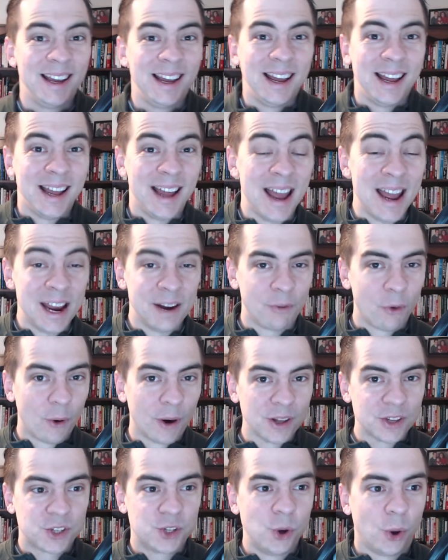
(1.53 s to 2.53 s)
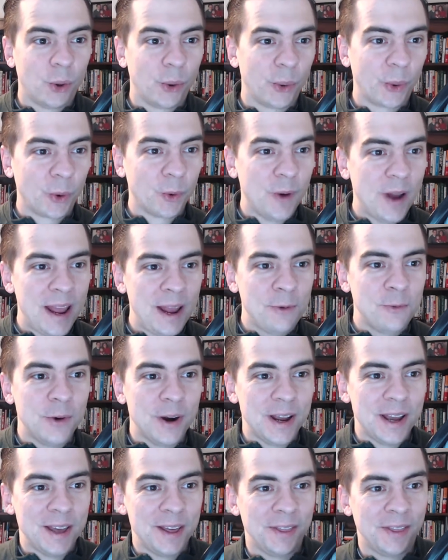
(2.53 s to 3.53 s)
Hey everyone, it's Joel Irway
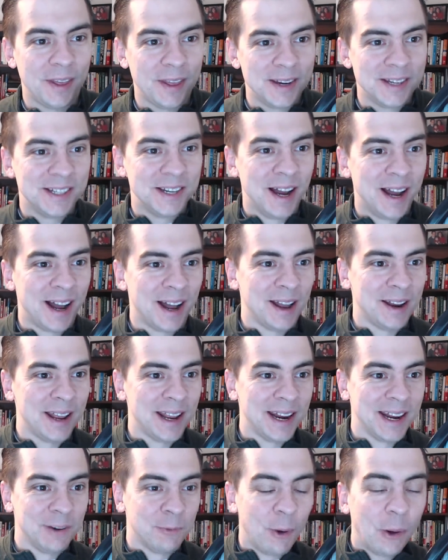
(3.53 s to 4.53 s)
and